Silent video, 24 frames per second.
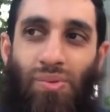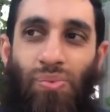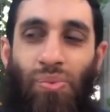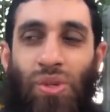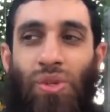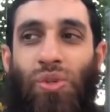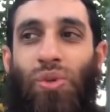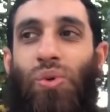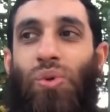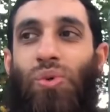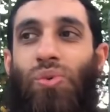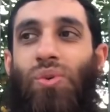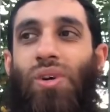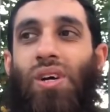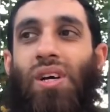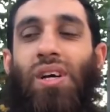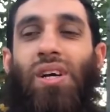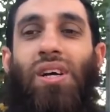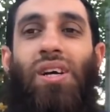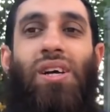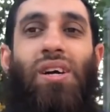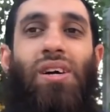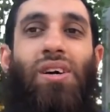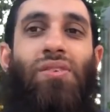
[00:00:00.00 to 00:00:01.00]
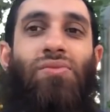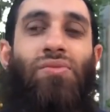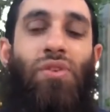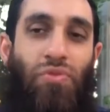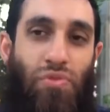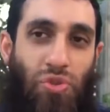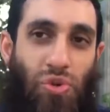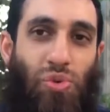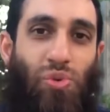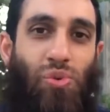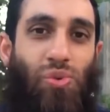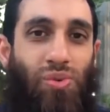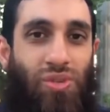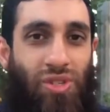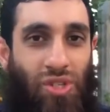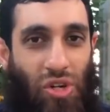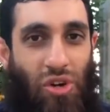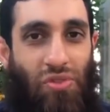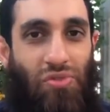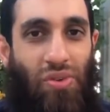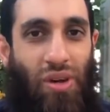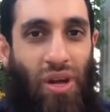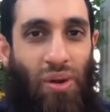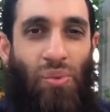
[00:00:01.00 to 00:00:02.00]
we do review
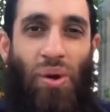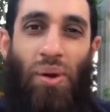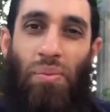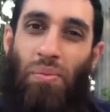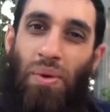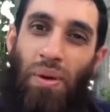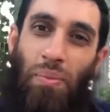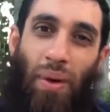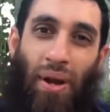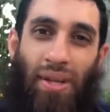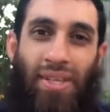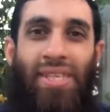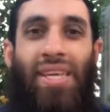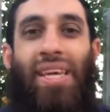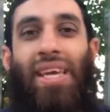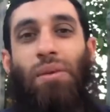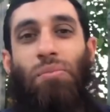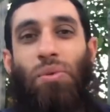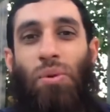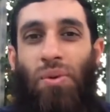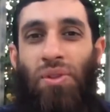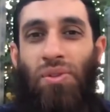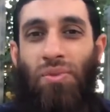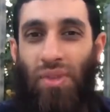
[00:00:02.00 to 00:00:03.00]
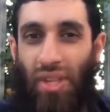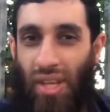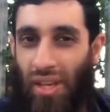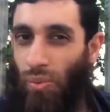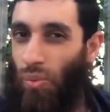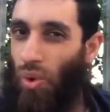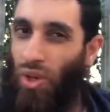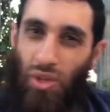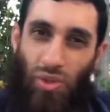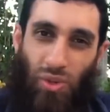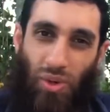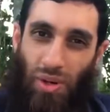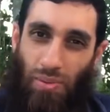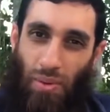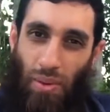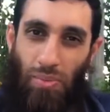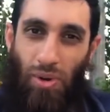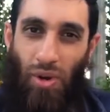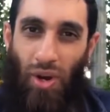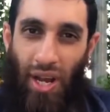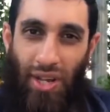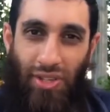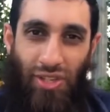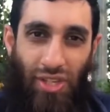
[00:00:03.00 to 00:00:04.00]
stuff, and when we by team, you must be thinking, what are you talking about,
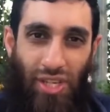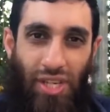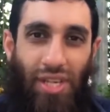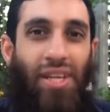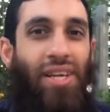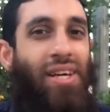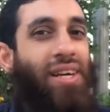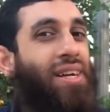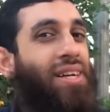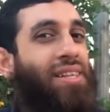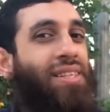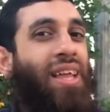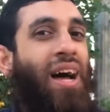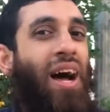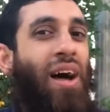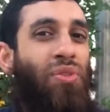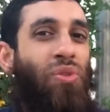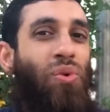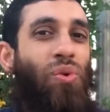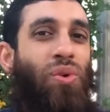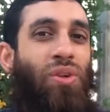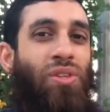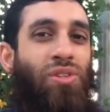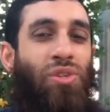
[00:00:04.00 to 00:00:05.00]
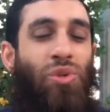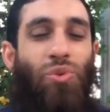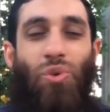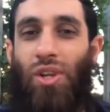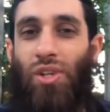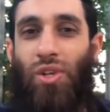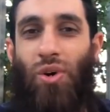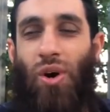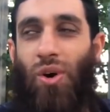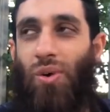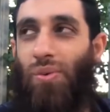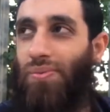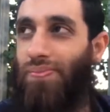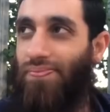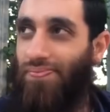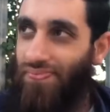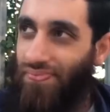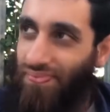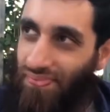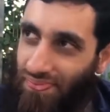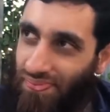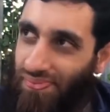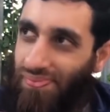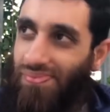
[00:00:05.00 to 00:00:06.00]
bro Hajji, that I thought it's you on your own.
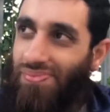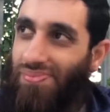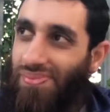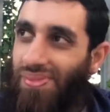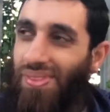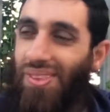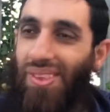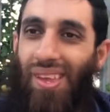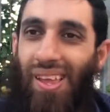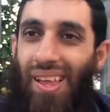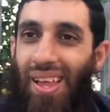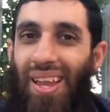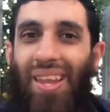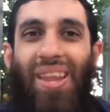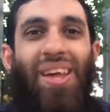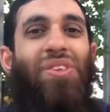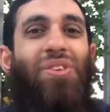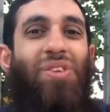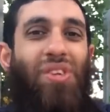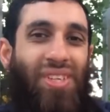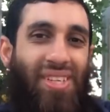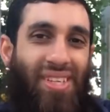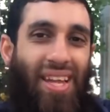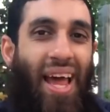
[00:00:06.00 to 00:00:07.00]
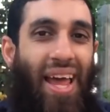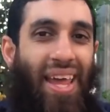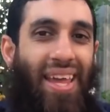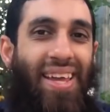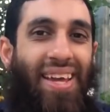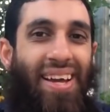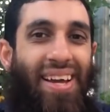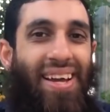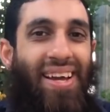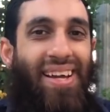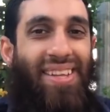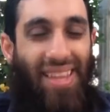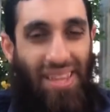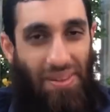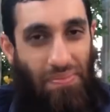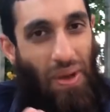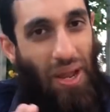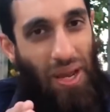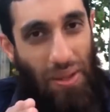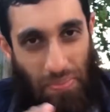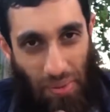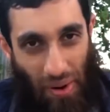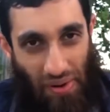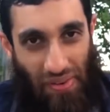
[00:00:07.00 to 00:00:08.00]
Let's just say there's
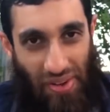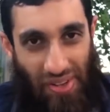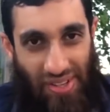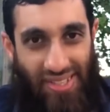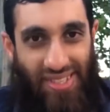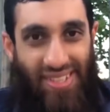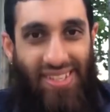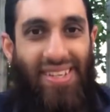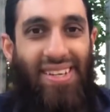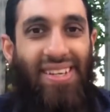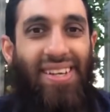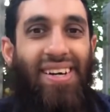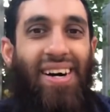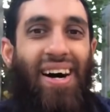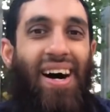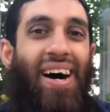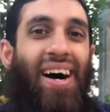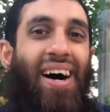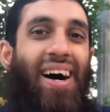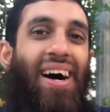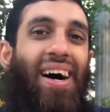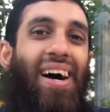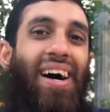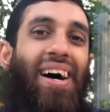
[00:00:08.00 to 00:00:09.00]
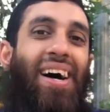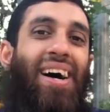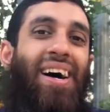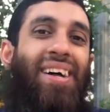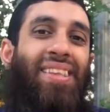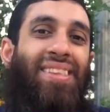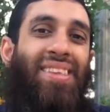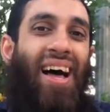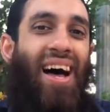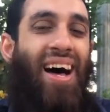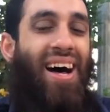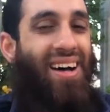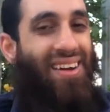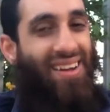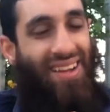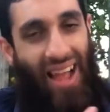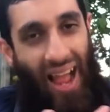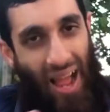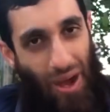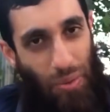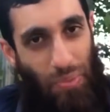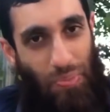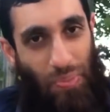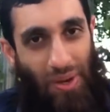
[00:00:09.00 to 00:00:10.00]
many brothers that
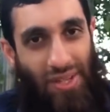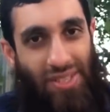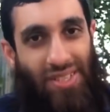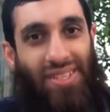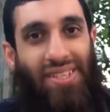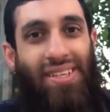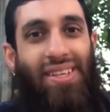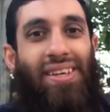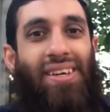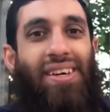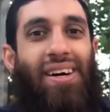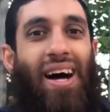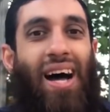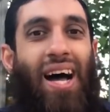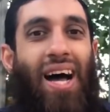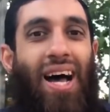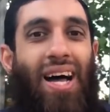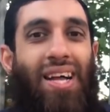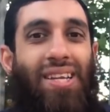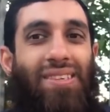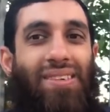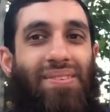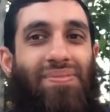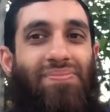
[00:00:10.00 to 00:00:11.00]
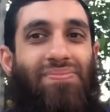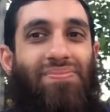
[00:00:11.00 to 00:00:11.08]
help us, and